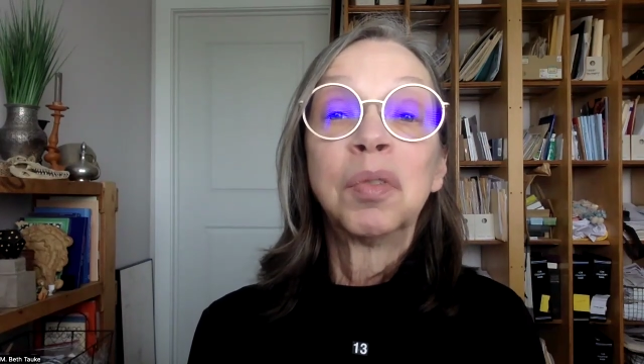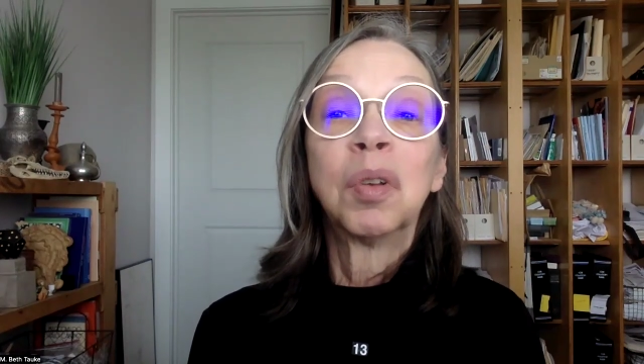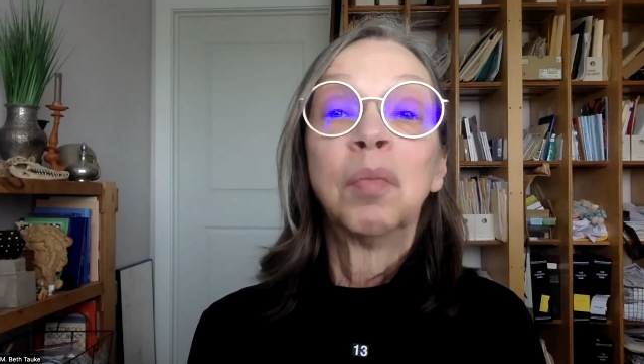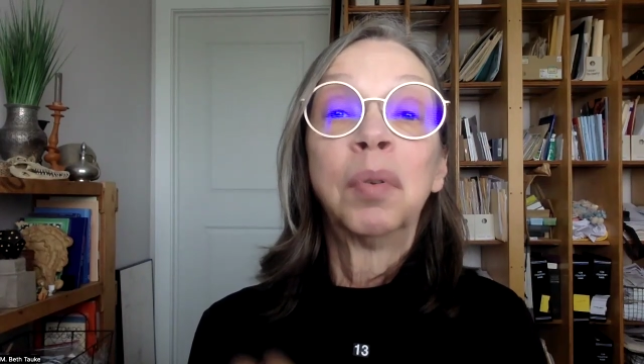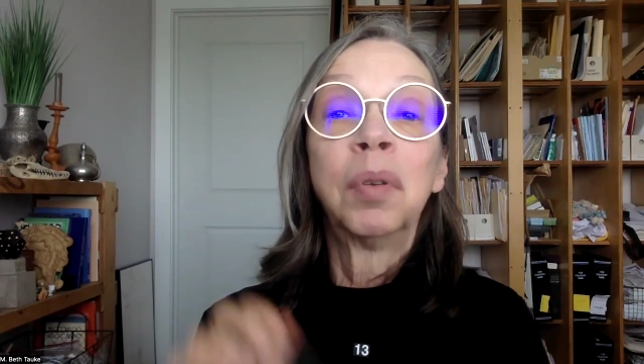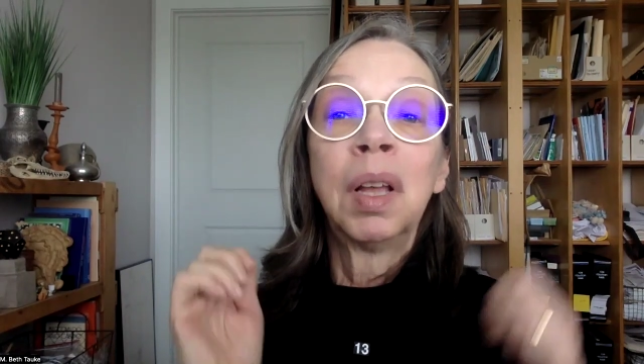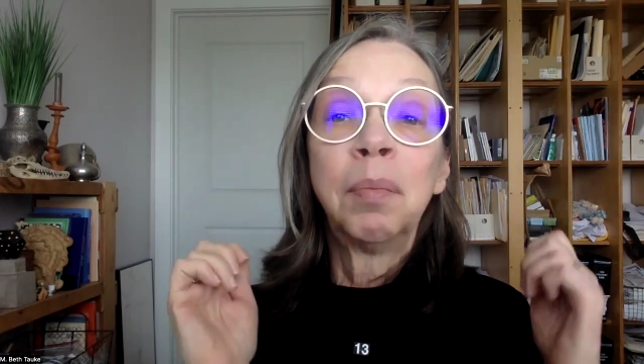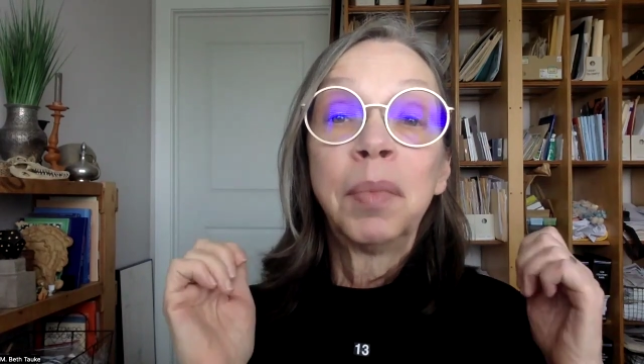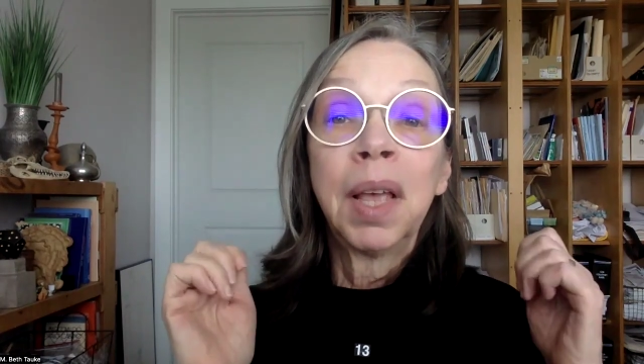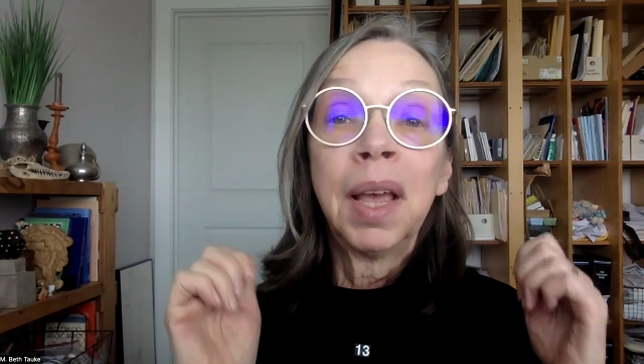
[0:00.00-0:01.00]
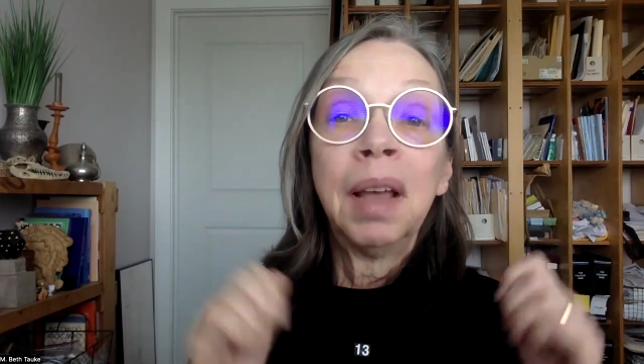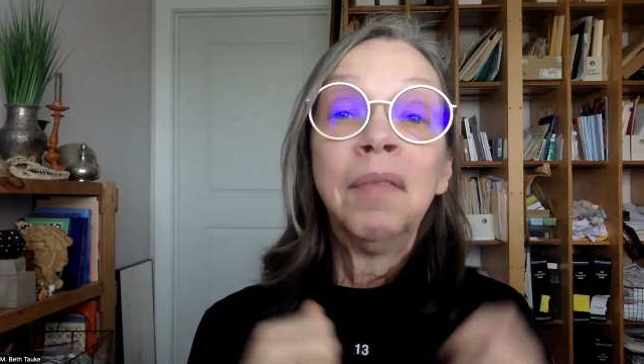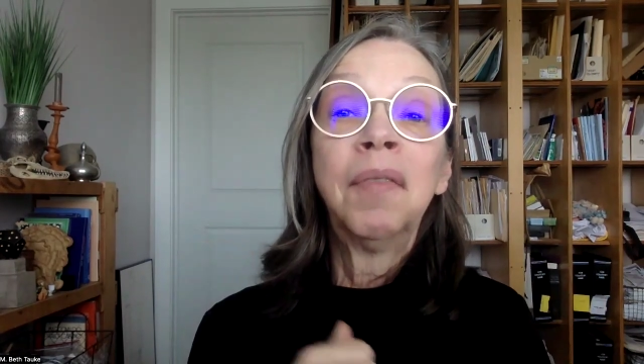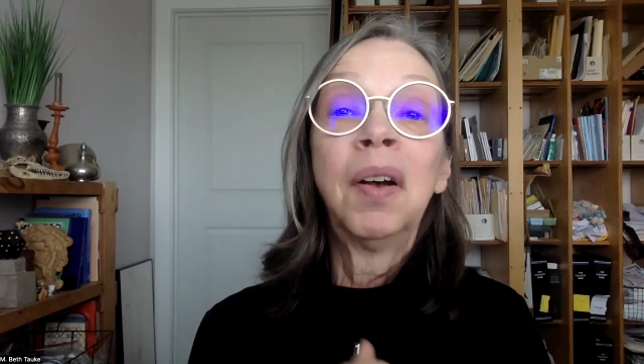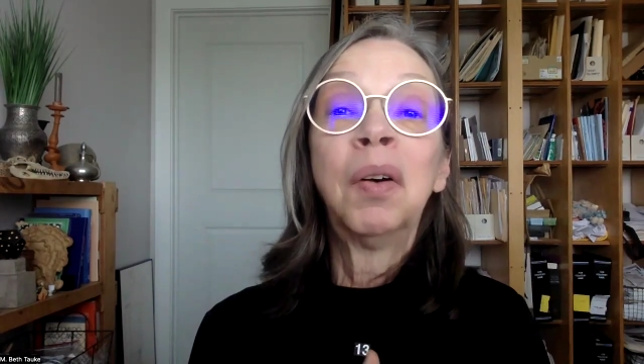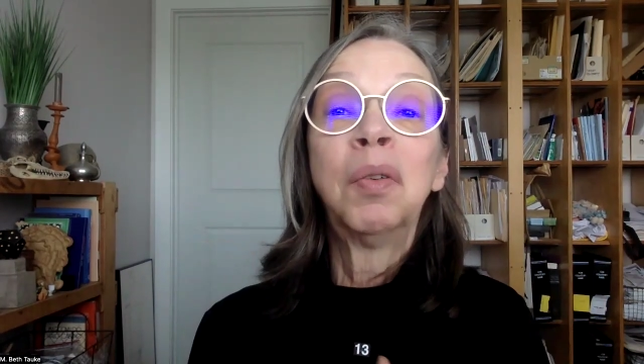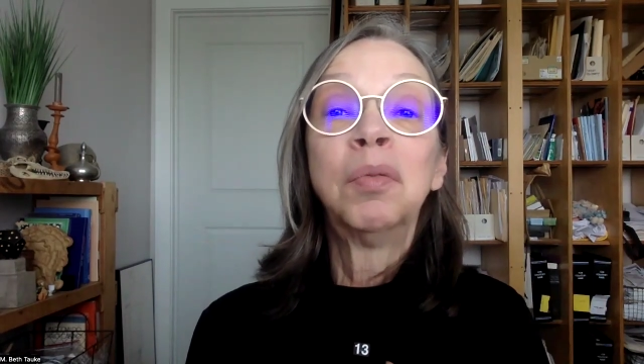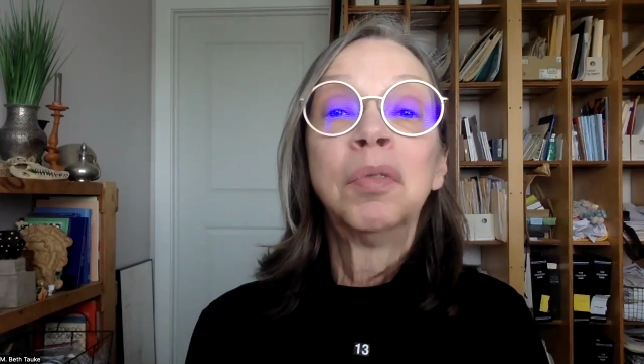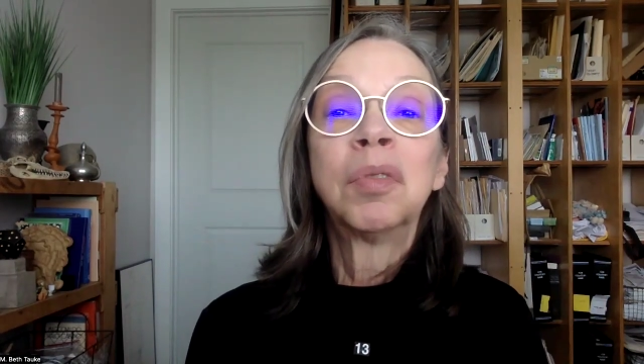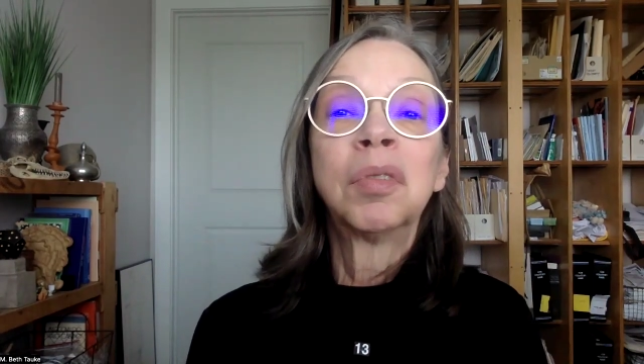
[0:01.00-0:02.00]
So pull up the
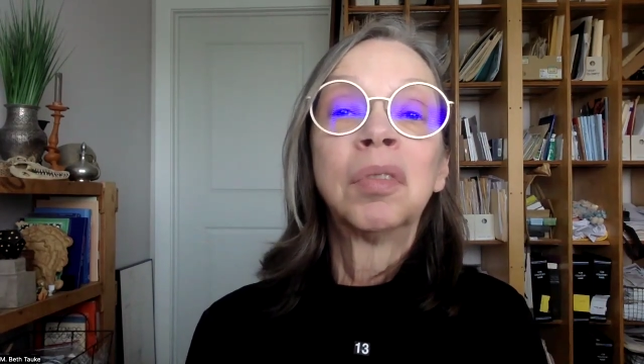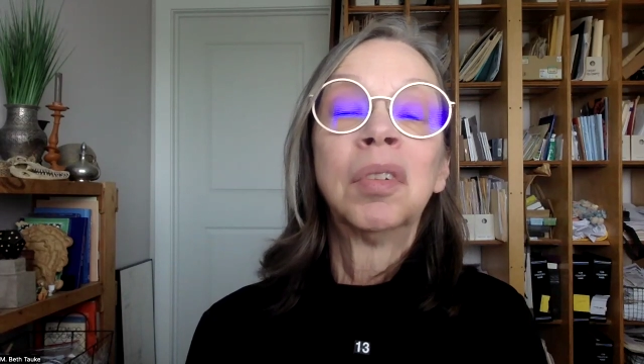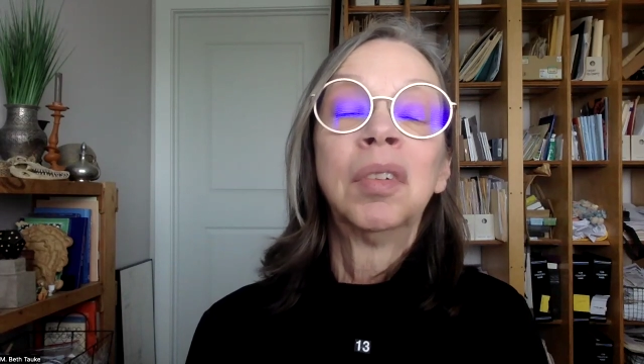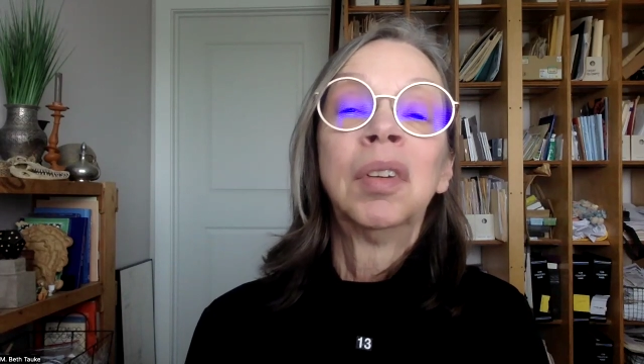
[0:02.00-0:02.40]
headphones,